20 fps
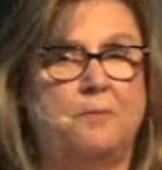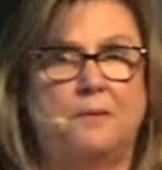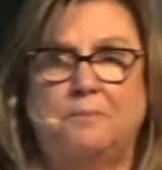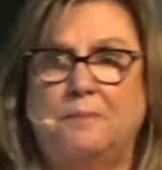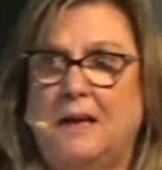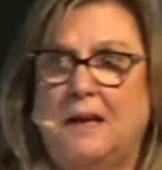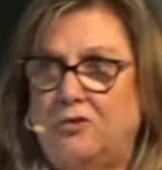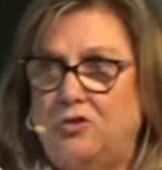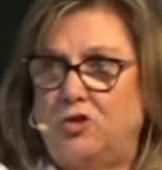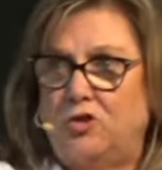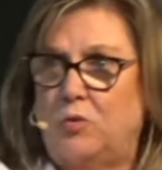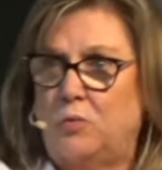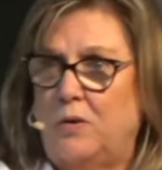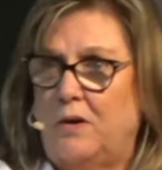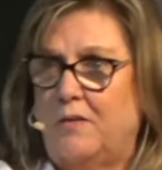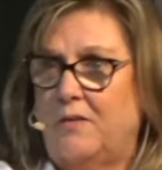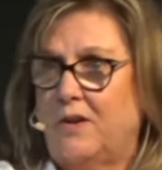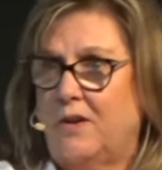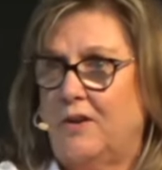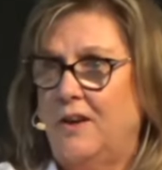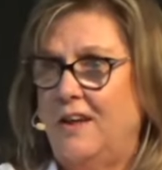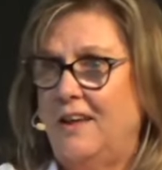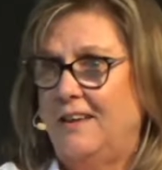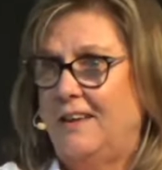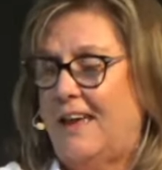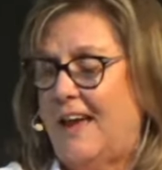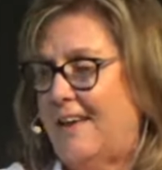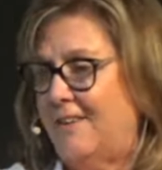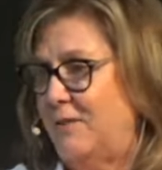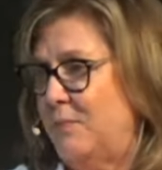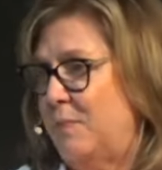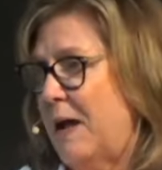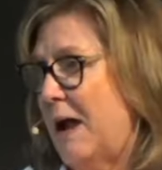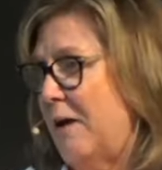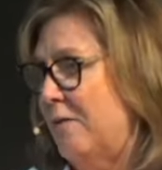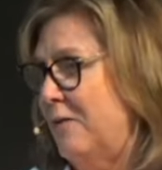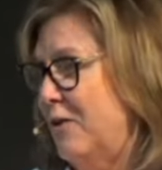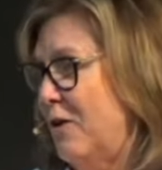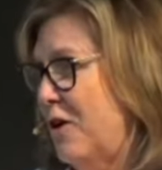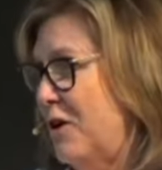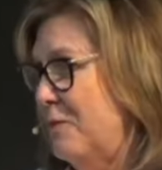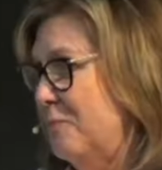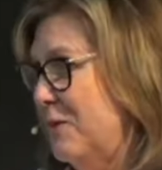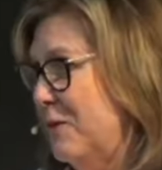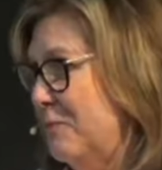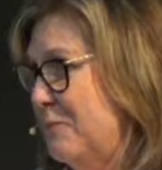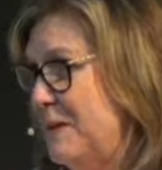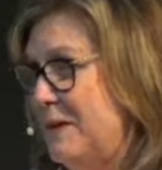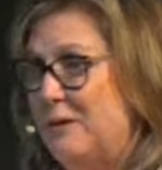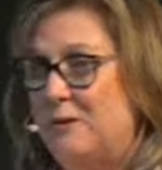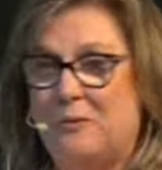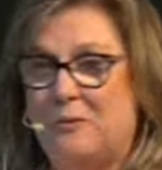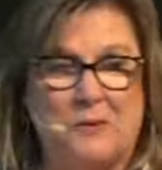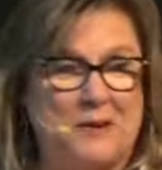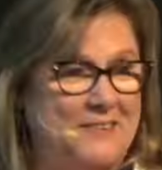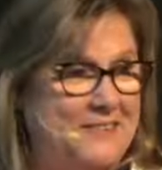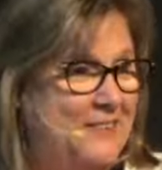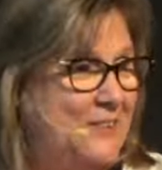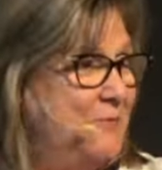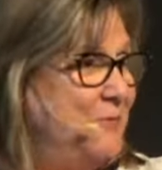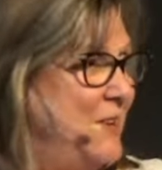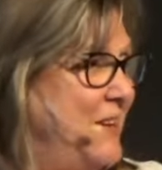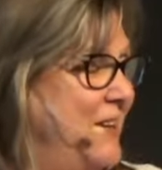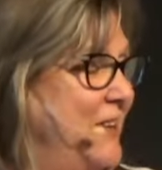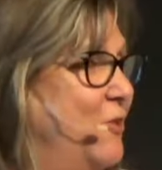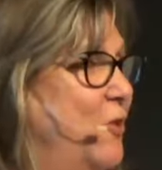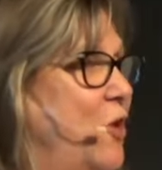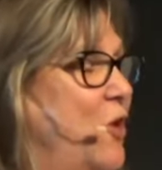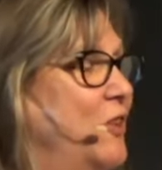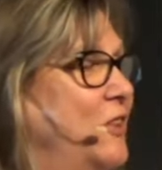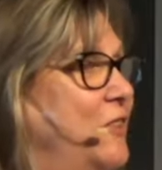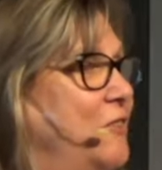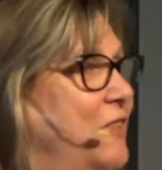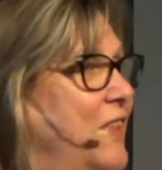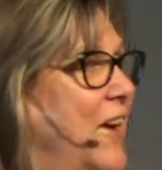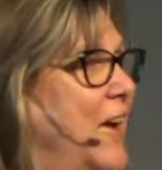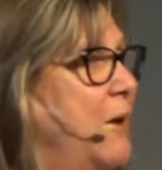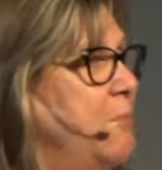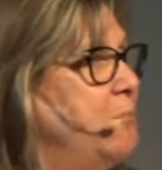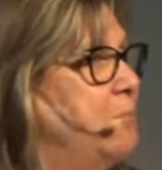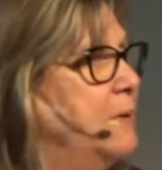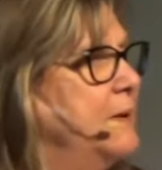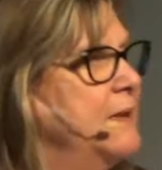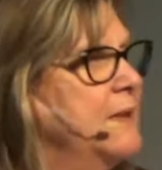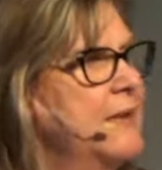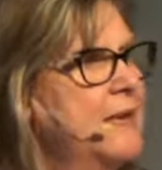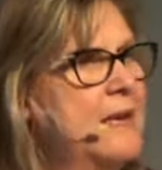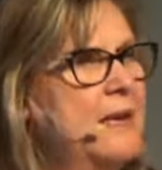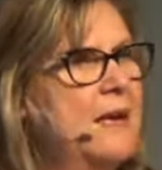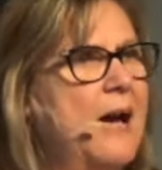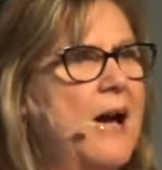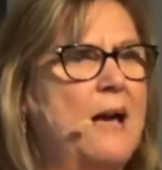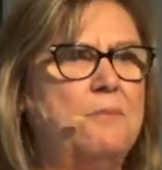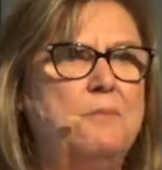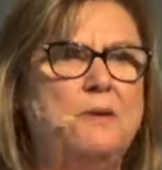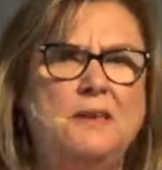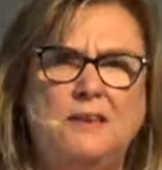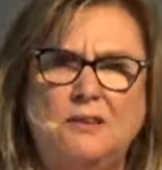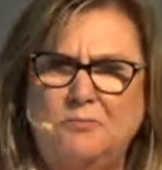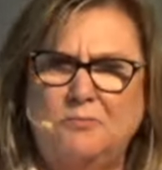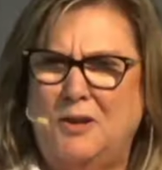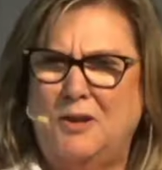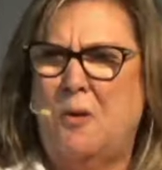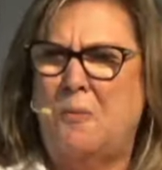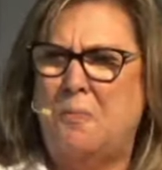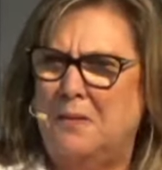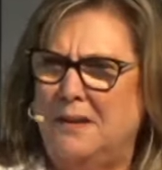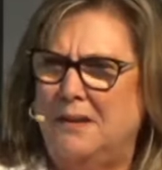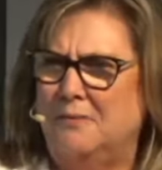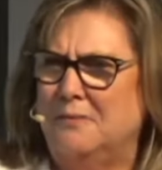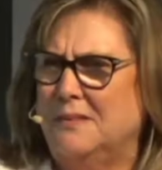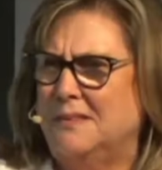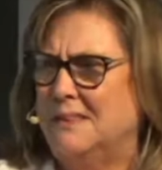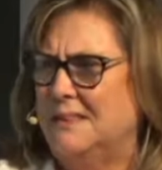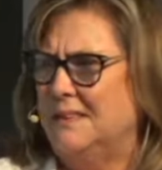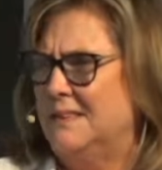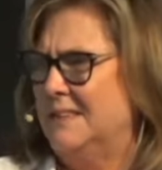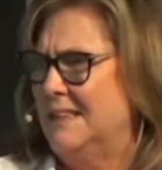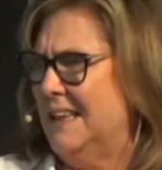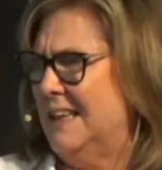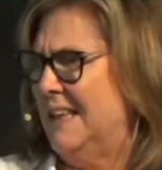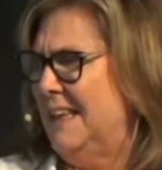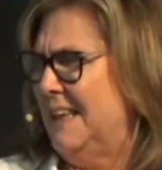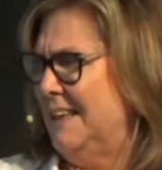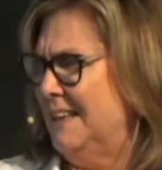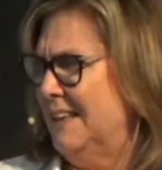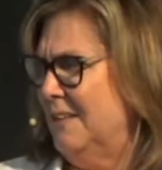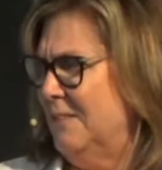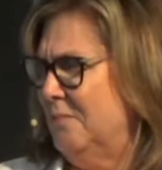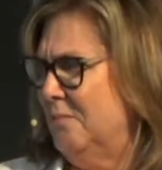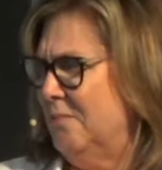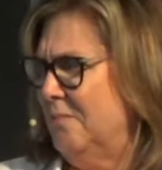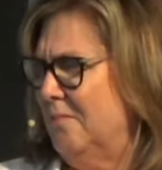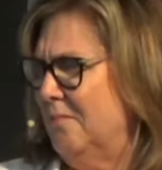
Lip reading: I'm not sure where the gas-powered automobile was in all of that. But, I mean, nobody was thinking that